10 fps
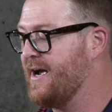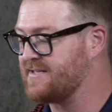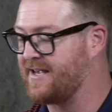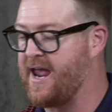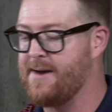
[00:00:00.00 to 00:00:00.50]

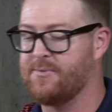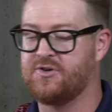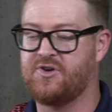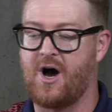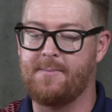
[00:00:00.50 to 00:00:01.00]
It's a
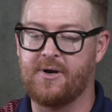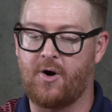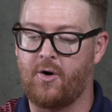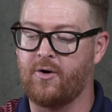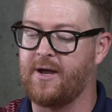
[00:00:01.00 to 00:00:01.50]
cambered
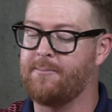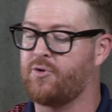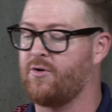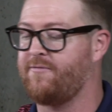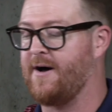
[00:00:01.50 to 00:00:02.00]
dominant arcing
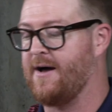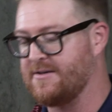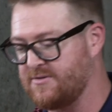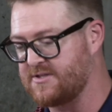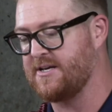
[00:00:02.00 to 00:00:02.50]
profile.
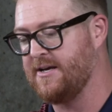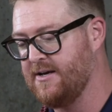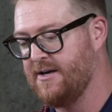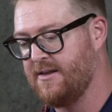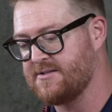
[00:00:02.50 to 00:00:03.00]
As you
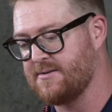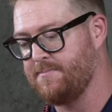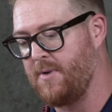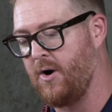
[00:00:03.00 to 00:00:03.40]
see, there's the